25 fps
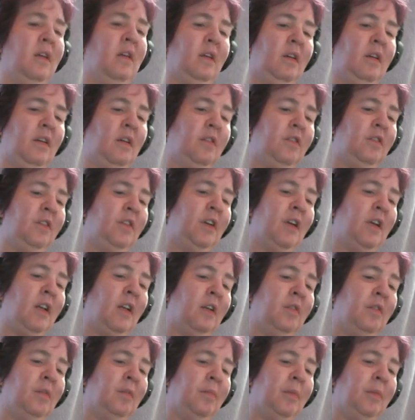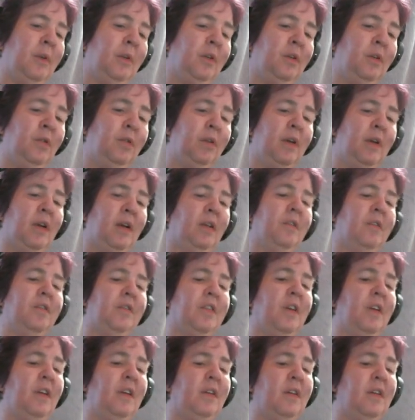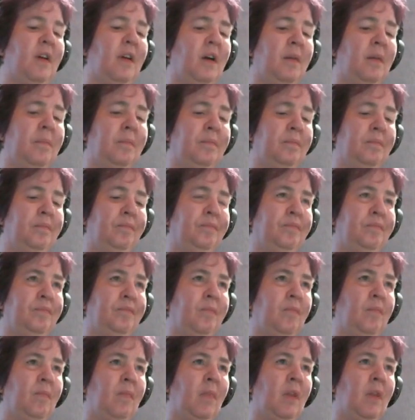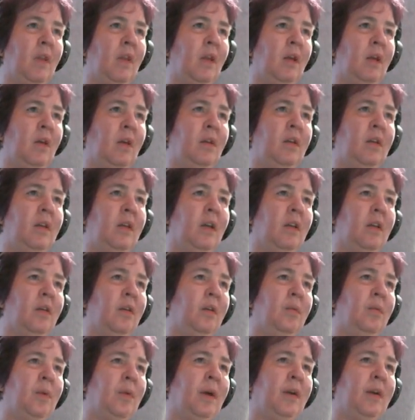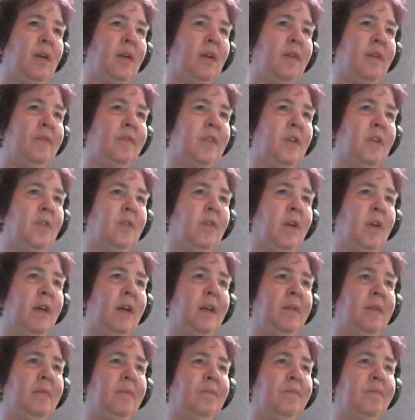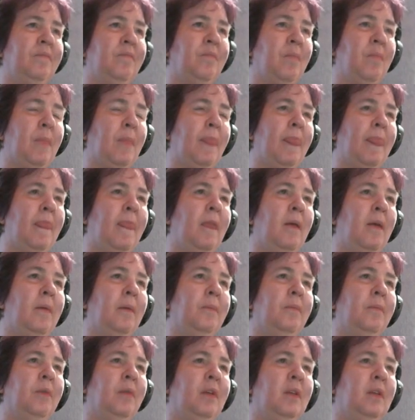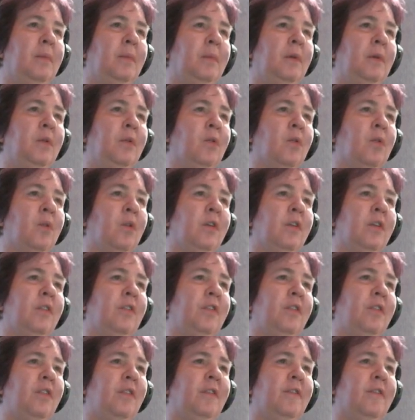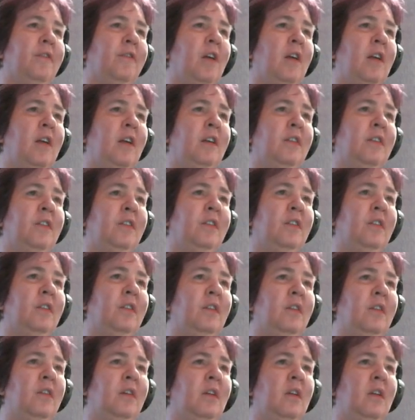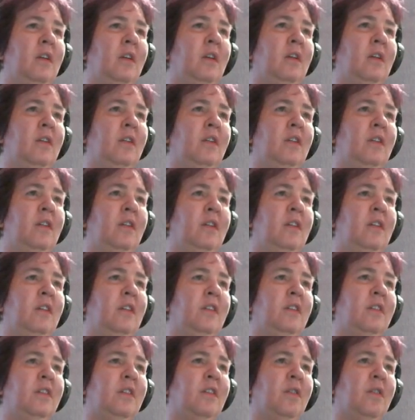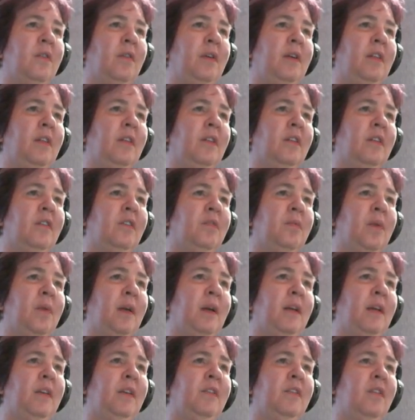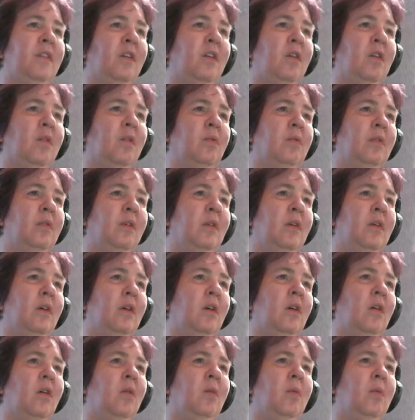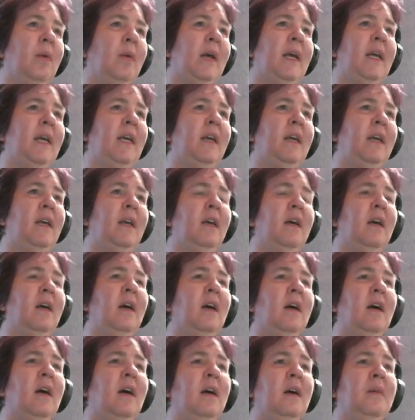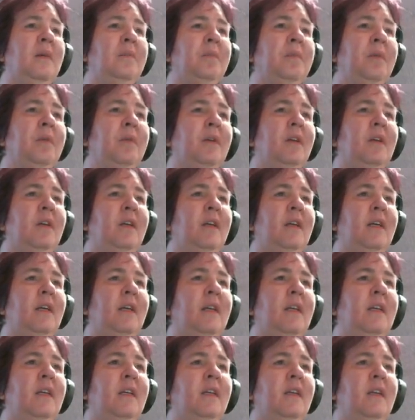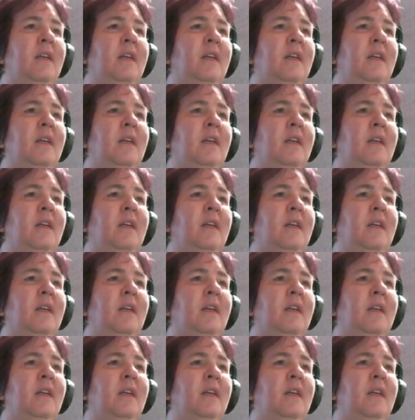There's yellow and blue. Yellow's on top. Yellow and white are left and right. Bring the blue corners to the front. It's going this way, so away, up, in,